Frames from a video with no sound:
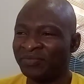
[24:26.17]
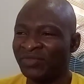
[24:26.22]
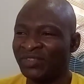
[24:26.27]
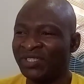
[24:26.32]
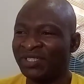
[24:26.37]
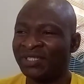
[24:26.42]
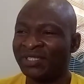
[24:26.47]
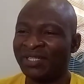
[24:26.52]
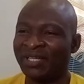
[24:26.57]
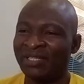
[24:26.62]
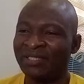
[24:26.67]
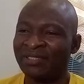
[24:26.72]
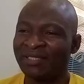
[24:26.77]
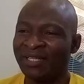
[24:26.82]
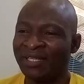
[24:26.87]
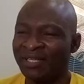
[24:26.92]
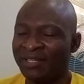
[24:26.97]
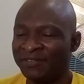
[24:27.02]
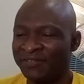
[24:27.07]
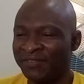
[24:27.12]
distant
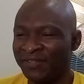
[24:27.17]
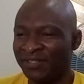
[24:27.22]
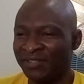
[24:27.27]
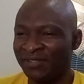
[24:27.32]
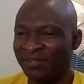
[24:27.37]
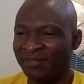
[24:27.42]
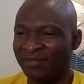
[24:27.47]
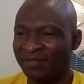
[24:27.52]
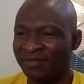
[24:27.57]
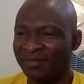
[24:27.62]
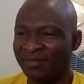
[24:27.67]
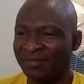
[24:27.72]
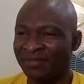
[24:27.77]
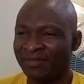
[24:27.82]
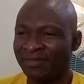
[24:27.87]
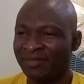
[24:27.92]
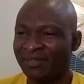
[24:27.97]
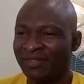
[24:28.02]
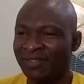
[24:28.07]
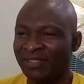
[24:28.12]
interfaces.
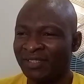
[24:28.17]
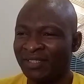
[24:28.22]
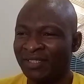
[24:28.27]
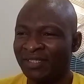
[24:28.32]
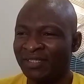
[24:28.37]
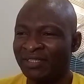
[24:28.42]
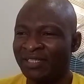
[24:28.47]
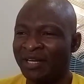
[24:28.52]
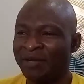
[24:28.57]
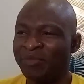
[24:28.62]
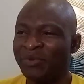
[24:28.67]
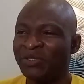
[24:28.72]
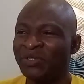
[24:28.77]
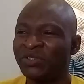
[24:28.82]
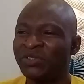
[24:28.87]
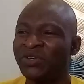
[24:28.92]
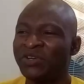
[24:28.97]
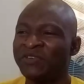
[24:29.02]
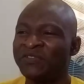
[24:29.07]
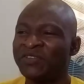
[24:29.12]
The
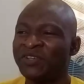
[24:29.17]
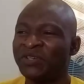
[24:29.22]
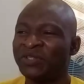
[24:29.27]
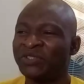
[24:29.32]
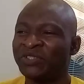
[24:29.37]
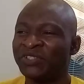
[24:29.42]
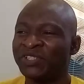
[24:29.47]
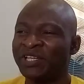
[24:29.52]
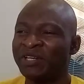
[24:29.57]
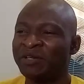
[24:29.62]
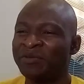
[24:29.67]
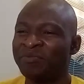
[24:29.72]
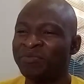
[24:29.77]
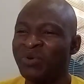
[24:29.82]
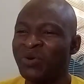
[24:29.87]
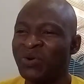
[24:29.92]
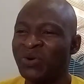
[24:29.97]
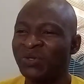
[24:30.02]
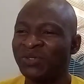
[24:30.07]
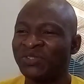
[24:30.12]
amplitude of the ultrasound
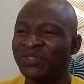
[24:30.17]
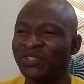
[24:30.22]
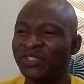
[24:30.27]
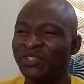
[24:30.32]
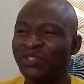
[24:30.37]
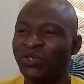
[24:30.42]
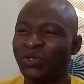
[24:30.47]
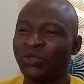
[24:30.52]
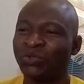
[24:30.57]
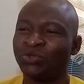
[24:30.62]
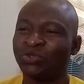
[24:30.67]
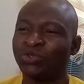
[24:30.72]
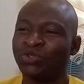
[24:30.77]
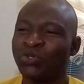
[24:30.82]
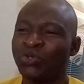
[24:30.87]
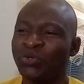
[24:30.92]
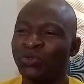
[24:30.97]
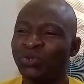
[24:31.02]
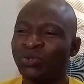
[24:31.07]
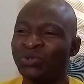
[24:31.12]
pulse is
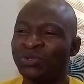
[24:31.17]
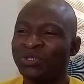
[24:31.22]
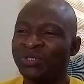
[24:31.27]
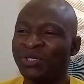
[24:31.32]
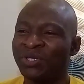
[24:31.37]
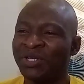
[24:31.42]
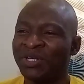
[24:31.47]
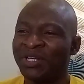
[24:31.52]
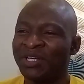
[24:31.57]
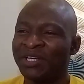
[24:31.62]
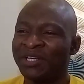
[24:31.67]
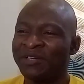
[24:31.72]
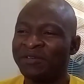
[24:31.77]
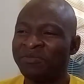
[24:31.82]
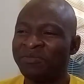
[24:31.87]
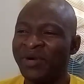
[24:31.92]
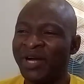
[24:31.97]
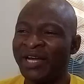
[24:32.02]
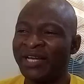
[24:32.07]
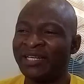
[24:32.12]
controlled
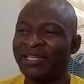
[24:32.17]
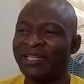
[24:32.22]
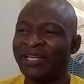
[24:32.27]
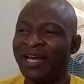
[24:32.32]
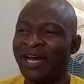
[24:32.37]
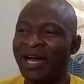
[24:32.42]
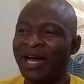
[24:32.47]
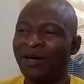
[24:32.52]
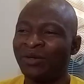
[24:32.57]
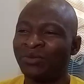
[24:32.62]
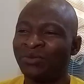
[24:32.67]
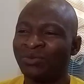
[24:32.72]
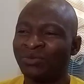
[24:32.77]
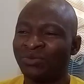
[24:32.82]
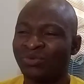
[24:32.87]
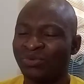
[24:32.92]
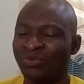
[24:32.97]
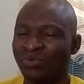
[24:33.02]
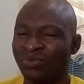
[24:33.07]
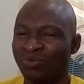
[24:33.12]
by the
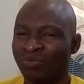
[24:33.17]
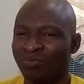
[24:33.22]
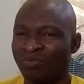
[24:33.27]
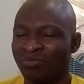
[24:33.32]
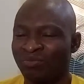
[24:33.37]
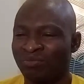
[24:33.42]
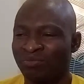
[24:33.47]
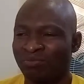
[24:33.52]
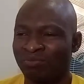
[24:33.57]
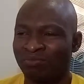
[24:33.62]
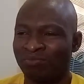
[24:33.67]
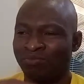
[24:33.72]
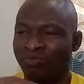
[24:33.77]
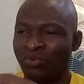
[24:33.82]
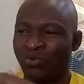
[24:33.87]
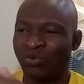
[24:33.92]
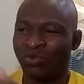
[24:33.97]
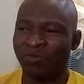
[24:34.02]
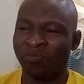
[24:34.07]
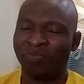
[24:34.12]

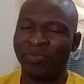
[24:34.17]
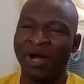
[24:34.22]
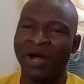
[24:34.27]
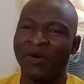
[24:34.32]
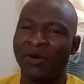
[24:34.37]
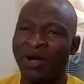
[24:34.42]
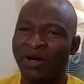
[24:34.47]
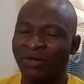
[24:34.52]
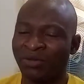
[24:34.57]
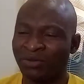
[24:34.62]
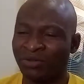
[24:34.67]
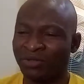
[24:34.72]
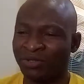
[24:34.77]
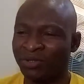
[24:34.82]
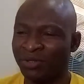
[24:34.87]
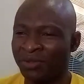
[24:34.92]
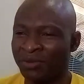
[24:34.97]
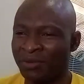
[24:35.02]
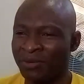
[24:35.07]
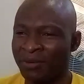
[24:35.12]
output power
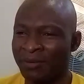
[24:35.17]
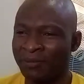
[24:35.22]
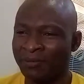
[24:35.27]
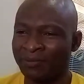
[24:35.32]
control.